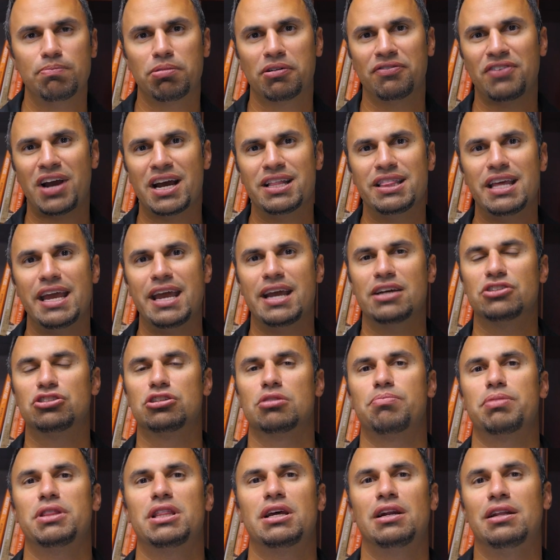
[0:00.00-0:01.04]
provide the
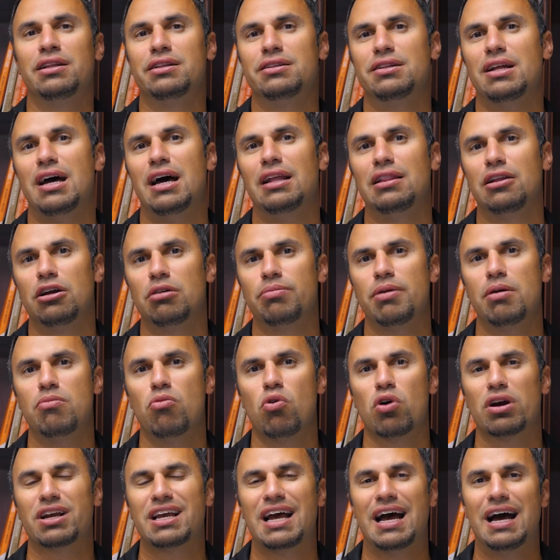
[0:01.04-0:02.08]
answer, but then a little bit
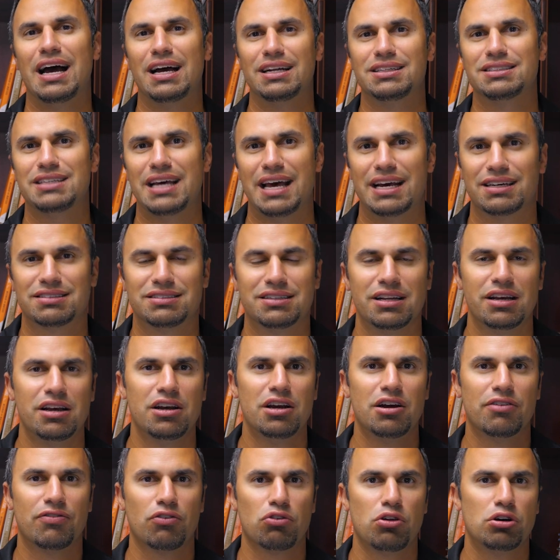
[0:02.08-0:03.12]
more context
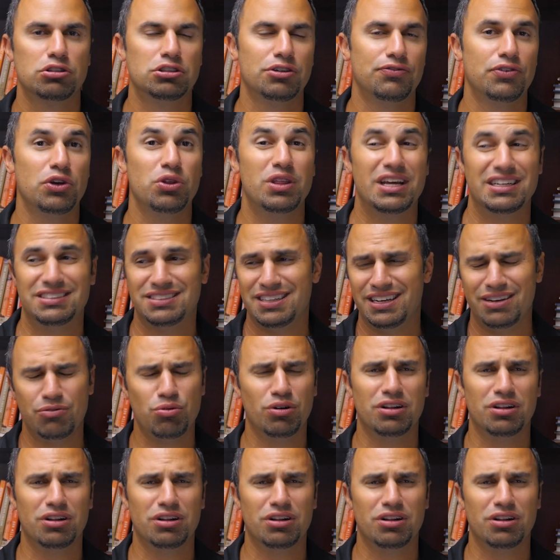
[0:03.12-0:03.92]
for those of you that say,